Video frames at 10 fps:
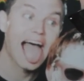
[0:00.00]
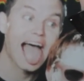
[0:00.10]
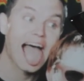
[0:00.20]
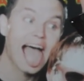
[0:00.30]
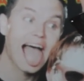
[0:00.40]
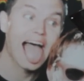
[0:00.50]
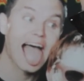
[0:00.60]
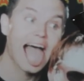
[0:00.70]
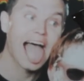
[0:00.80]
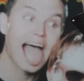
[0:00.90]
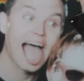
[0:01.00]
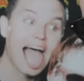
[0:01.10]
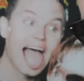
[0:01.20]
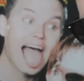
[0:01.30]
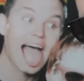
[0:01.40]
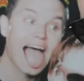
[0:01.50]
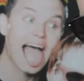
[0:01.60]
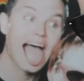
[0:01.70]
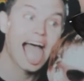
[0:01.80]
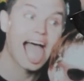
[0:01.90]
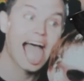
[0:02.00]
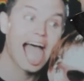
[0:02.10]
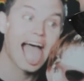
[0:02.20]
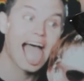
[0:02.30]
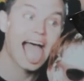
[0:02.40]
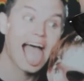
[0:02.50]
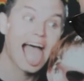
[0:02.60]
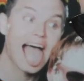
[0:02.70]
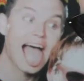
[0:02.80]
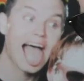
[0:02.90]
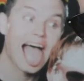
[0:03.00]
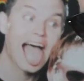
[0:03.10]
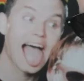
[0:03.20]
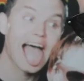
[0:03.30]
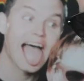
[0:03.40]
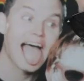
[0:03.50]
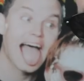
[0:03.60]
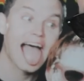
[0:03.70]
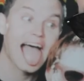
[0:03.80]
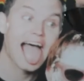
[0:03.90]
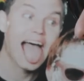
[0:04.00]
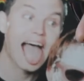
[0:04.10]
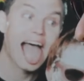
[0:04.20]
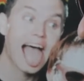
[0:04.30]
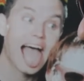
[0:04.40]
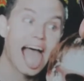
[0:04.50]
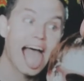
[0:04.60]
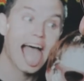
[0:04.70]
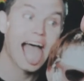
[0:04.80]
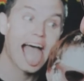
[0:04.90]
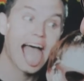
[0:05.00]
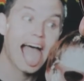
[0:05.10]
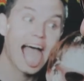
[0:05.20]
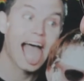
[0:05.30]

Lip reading: (not speaking)